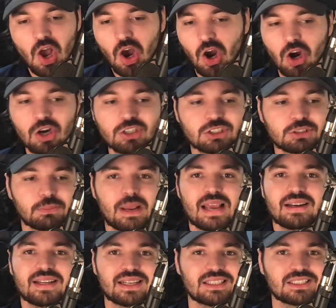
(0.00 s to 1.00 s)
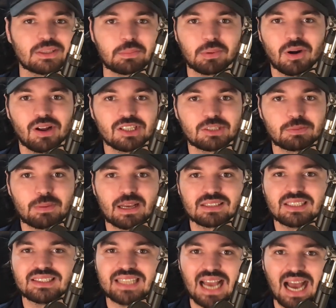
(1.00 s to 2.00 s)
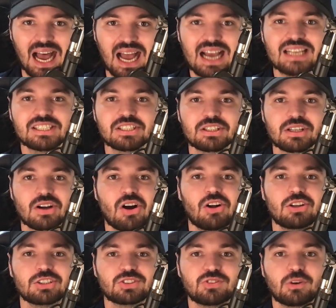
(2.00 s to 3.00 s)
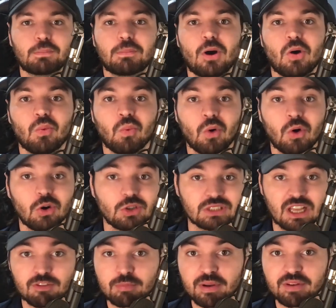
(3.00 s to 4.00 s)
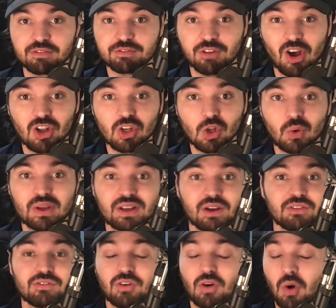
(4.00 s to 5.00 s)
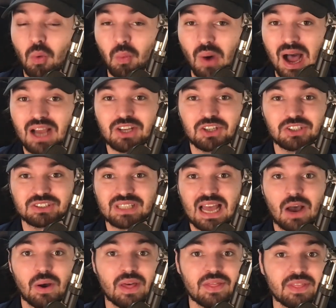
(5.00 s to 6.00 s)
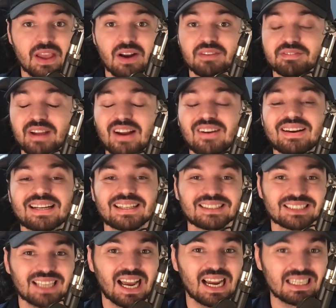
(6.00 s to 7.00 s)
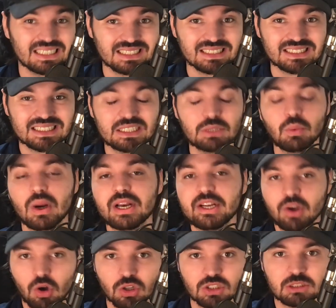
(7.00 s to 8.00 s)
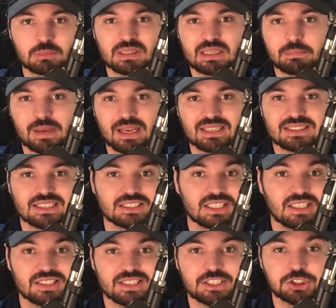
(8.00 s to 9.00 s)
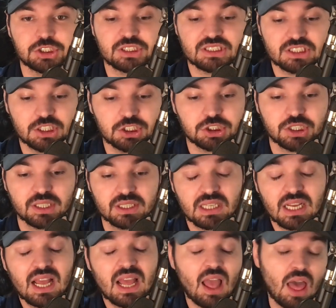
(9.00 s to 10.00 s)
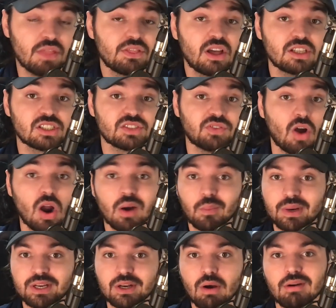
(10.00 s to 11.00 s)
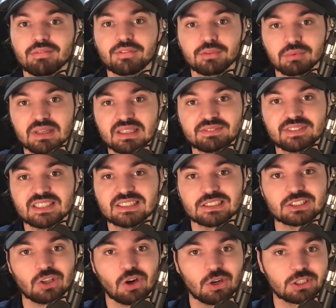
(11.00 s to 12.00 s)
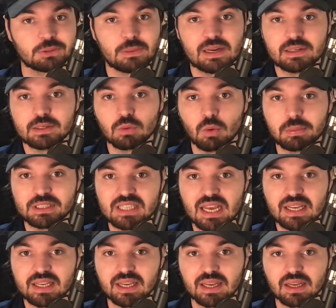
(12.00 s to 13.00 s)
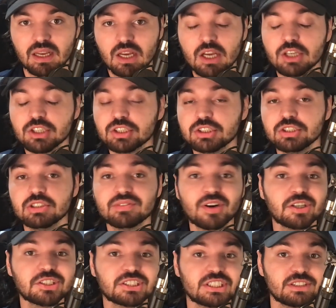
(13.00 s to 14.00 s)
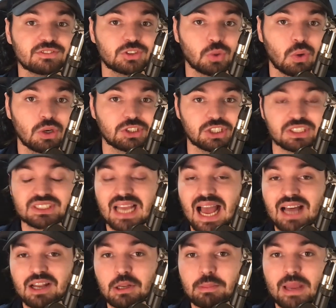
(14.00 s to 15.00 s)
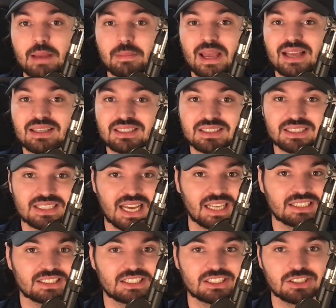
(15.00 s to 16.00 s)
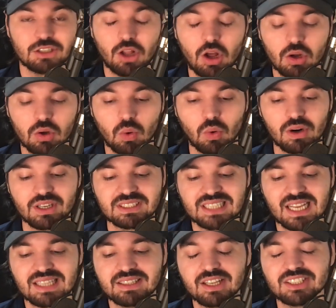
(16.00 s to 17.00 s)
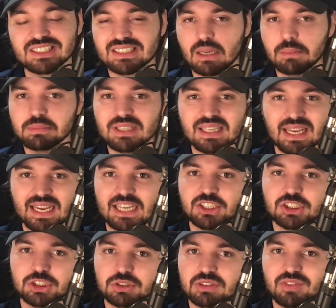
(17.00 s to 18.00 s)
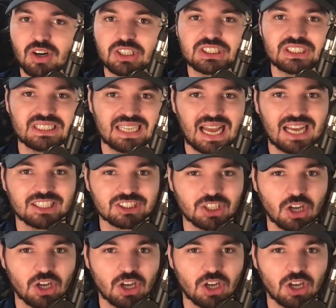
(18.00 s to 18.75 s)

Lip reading: Arch Manning is a prospect that the eyes of the college football world have been following for a while now, and they are very excited to see where he ultimately makes his collegiate decision. And thus far, we know of 3 visits Arch Manning will be taking: to the University of Georgia, to Alabama, and to the Texas Longhorns. And there's something each university has to